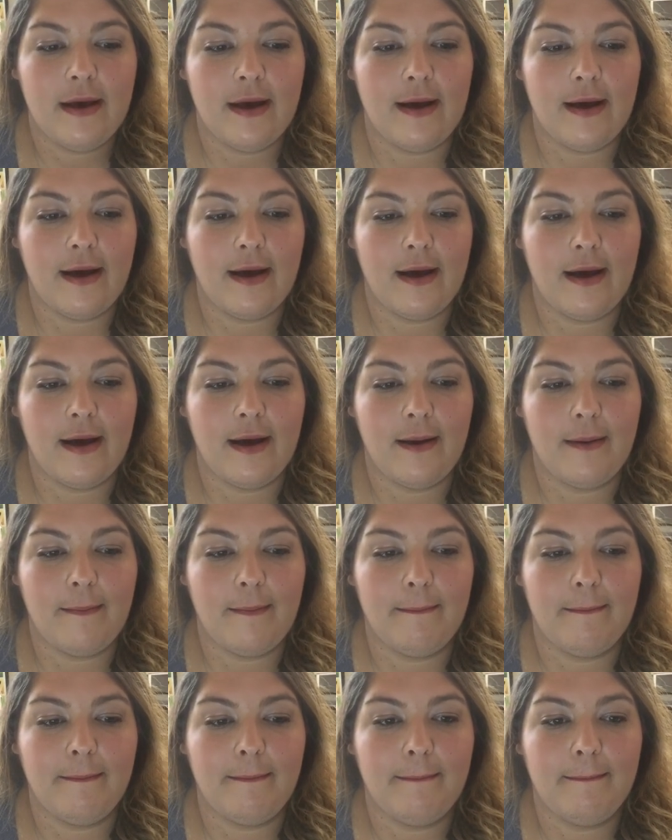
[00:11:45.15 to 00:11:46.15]

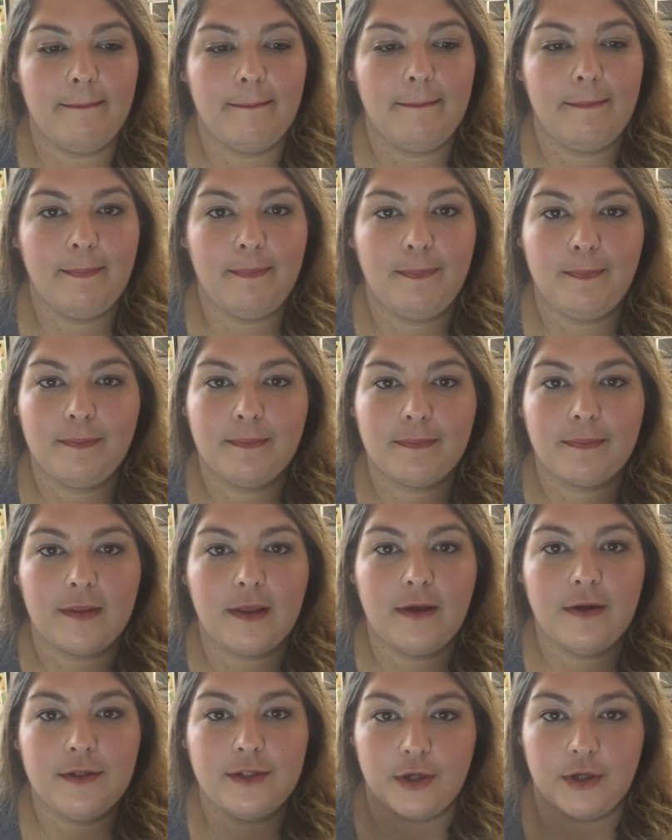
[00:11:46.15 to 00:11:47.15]

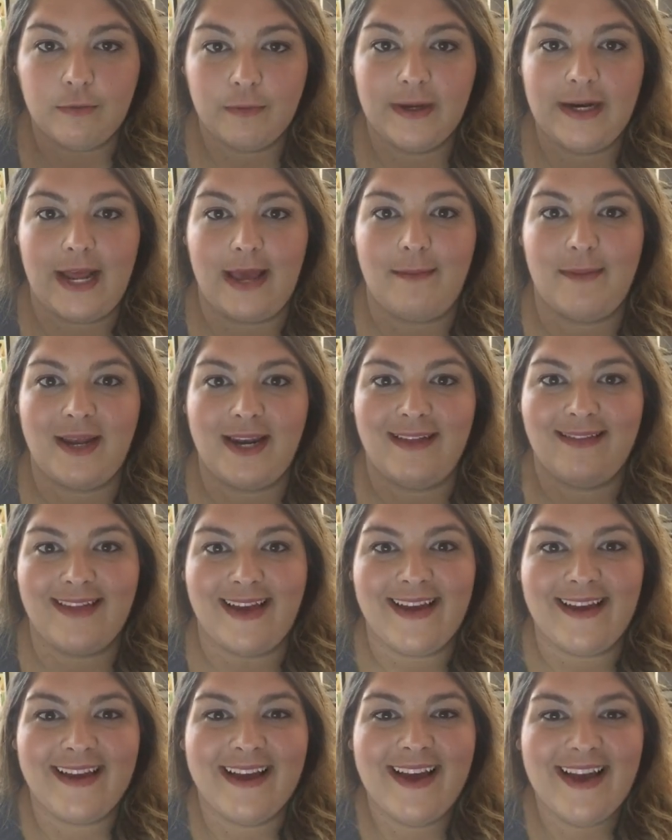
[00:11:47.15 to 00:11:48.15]
Don't rename
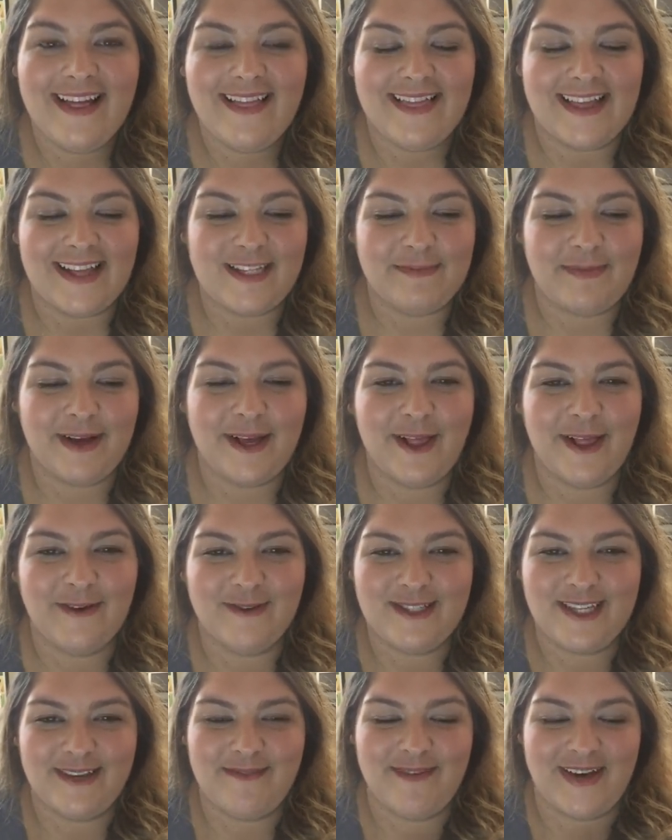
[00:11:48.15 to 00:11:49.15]
anything. That's my
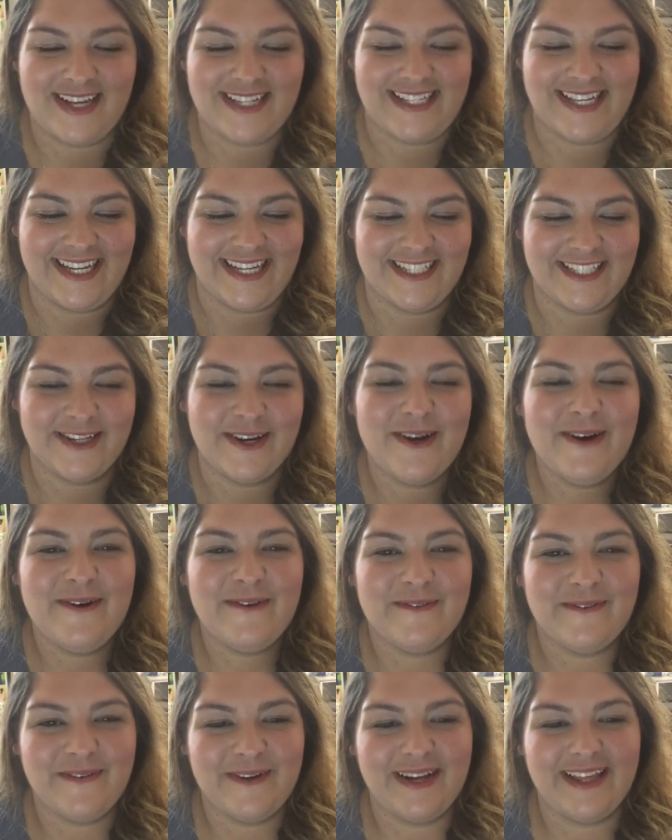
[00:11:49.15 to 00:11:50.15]
closing message.
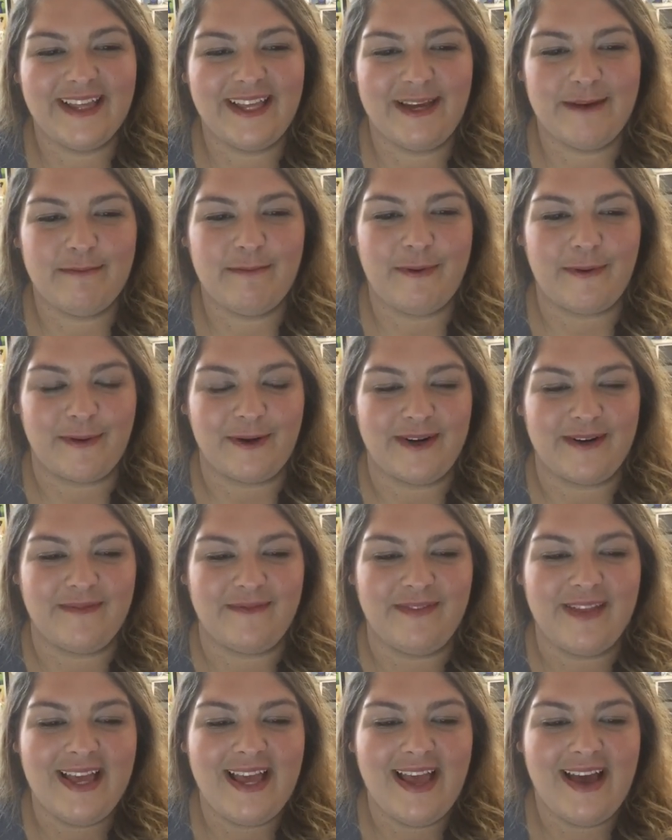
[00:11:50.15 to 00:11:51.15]
Really
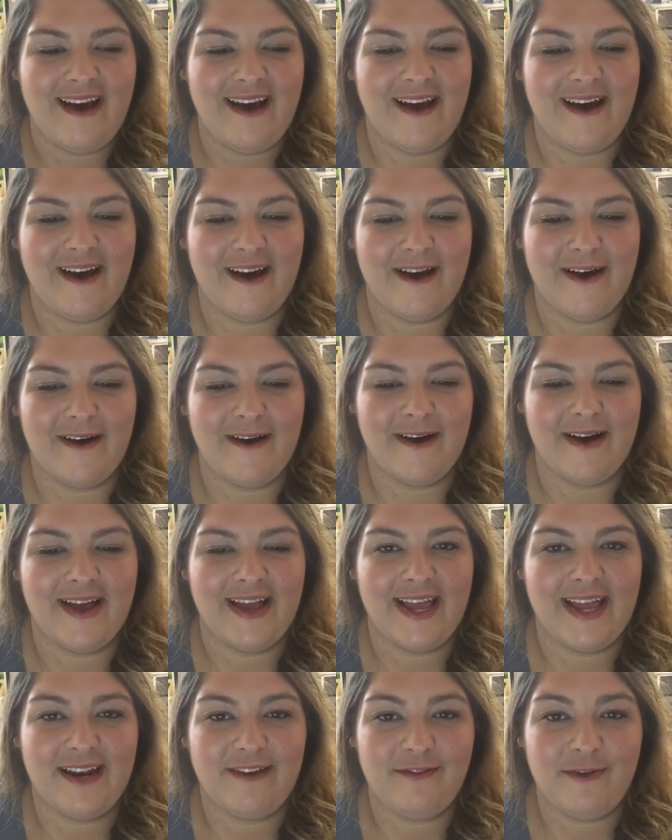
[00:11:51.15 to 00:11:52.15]
important.
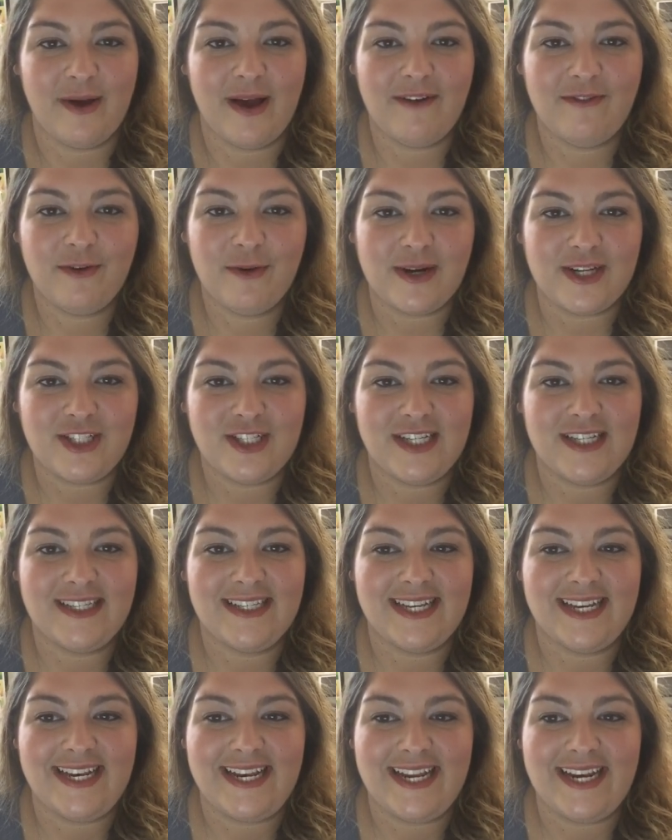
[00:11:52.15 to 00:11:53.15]
And if you have
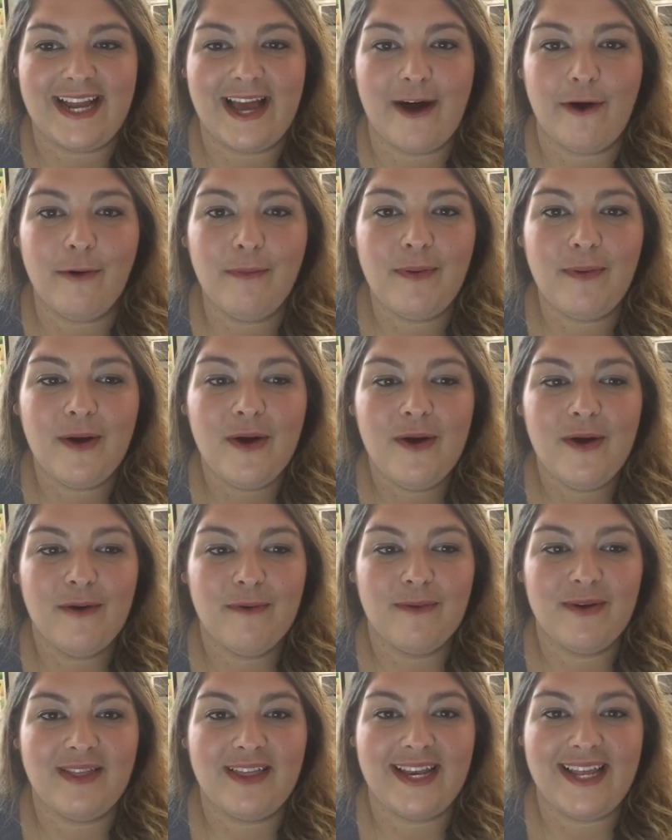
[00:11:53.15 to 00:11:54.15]
questions and need help
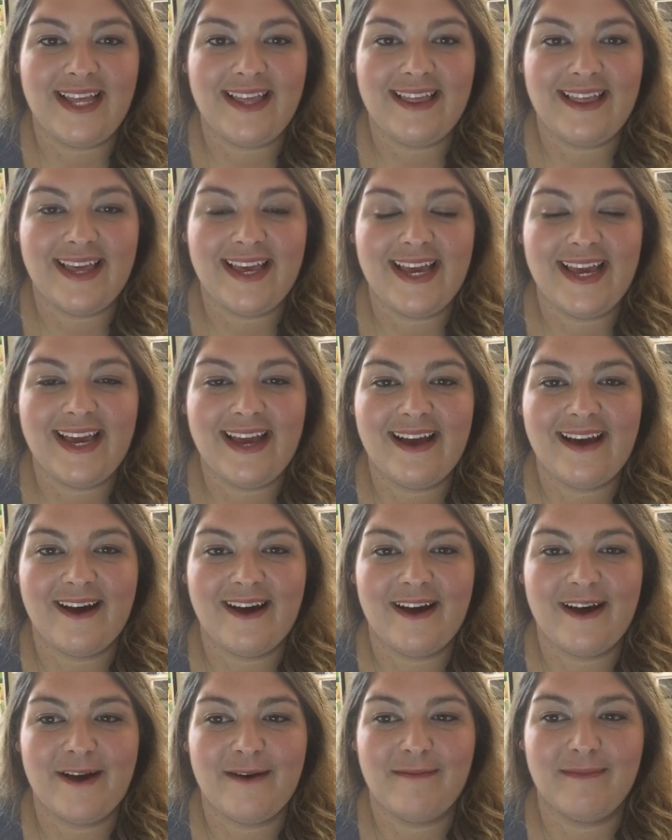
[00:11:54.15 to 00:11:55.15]
with anything,
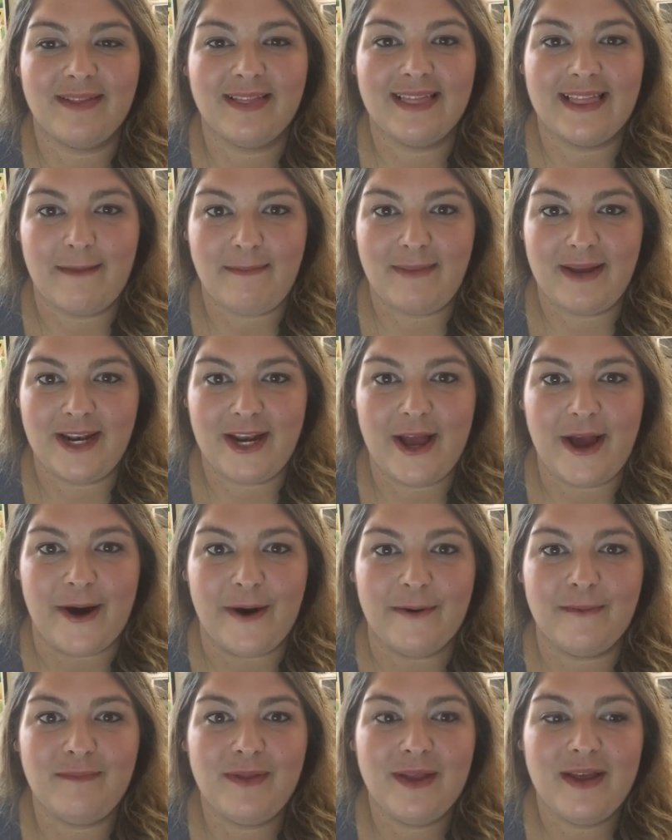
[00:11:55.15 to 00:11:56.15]
let me
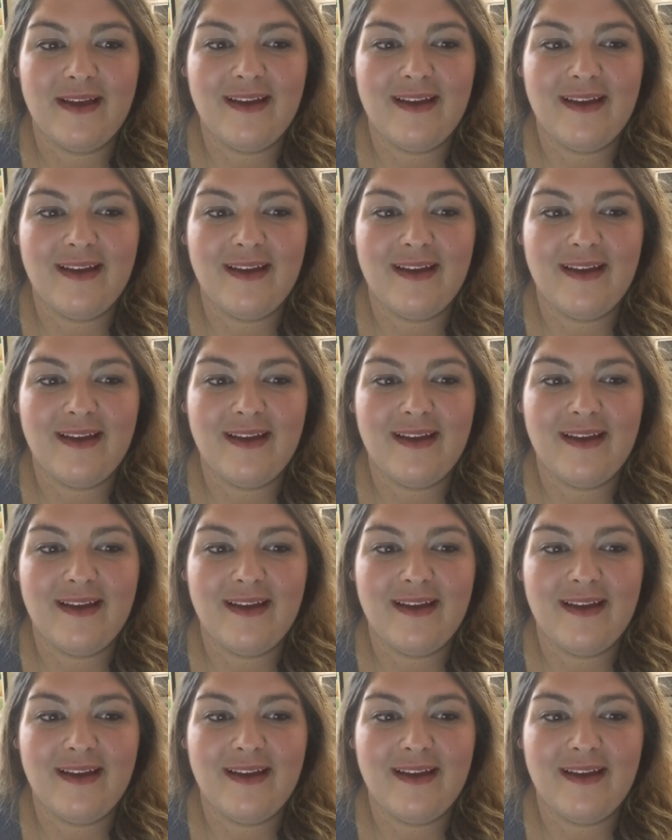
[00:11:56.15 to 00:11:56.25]
know.